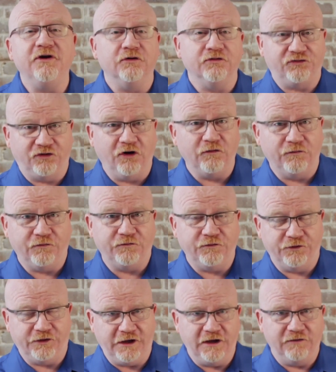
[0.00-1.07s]
your server
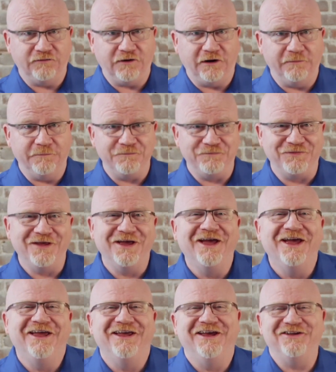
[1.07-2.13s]
for the evening.
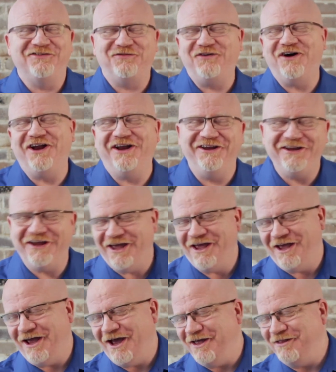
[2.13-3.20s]
It's funny,
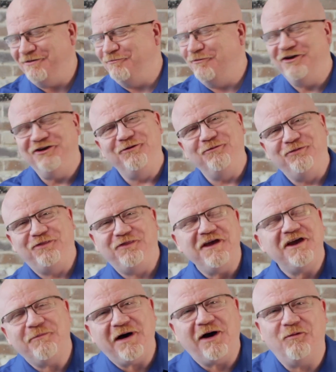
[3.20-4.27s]
when you
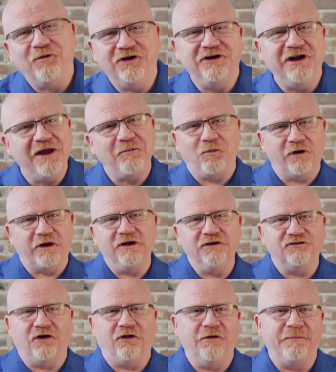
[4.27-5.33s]
think about what networking
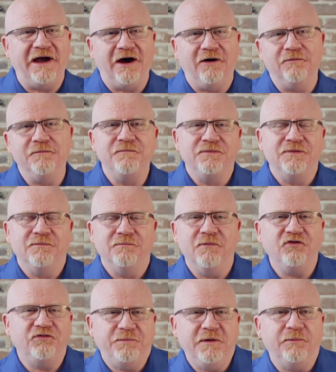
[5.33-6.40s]
is all about,
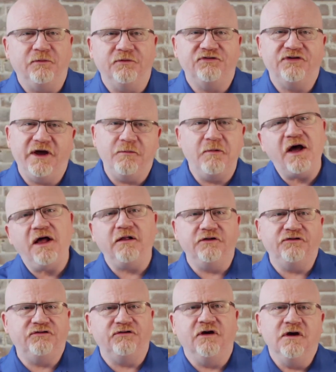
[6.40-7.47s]
most people say, well,
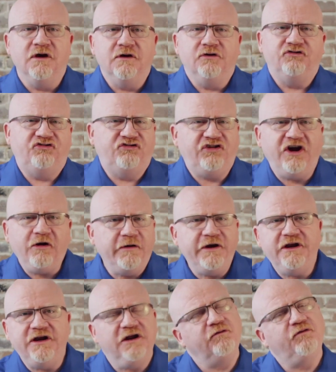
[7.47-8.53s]
it's
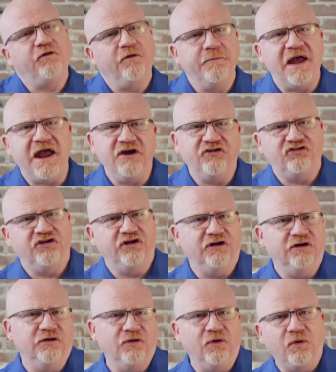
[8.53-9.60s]
sharing
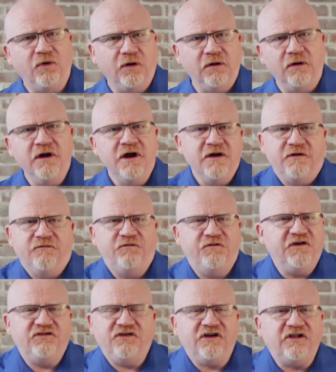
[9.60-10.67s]
information or
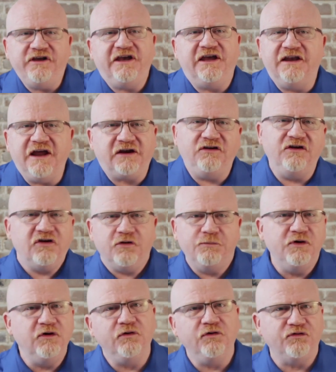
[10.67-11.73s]
physically connecting
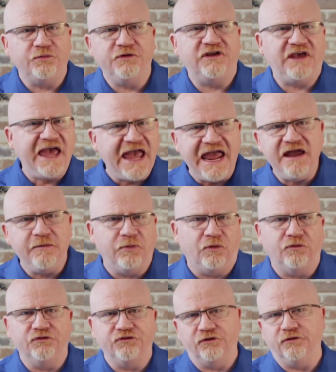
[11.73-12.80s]
computers with
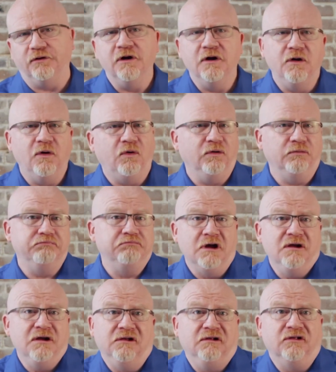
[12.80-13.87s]
cables or, or
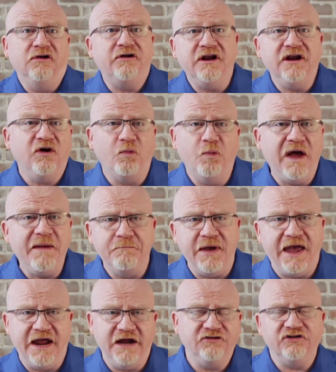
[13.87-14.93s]
looking at a web
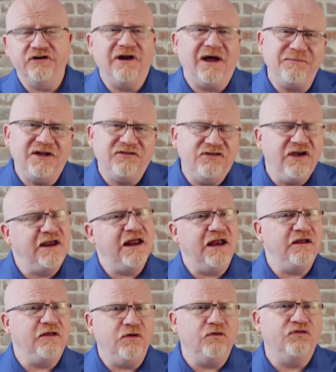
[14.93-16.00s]
page. And I'm not saying
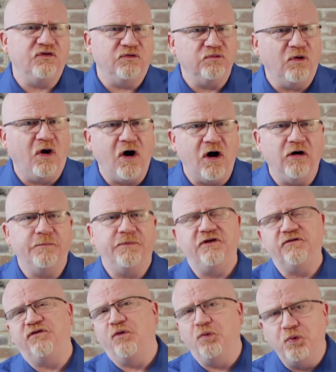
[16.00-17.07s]
any of those are wrong, but
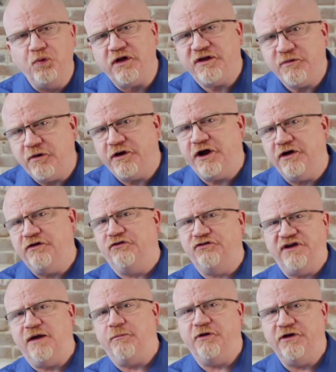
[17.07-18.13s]
if you really want to
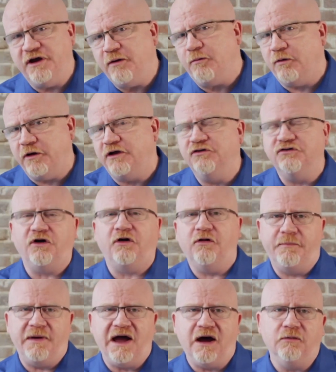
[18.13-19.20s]
understand what networking is all
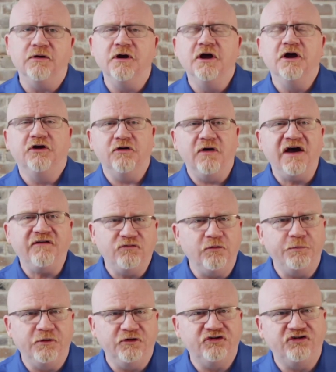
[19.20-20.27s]
about, you have to
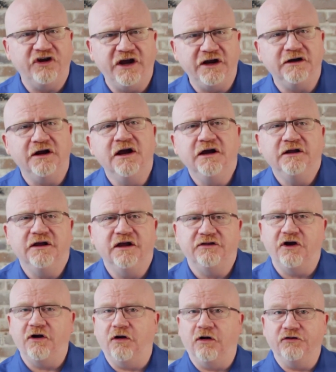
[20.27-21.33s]
appreciate that
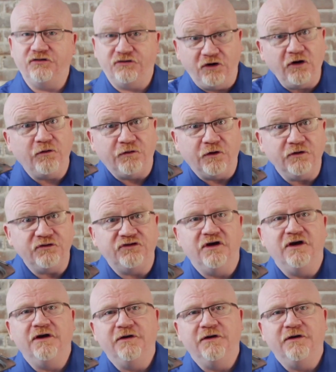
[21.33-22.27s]
there are servers,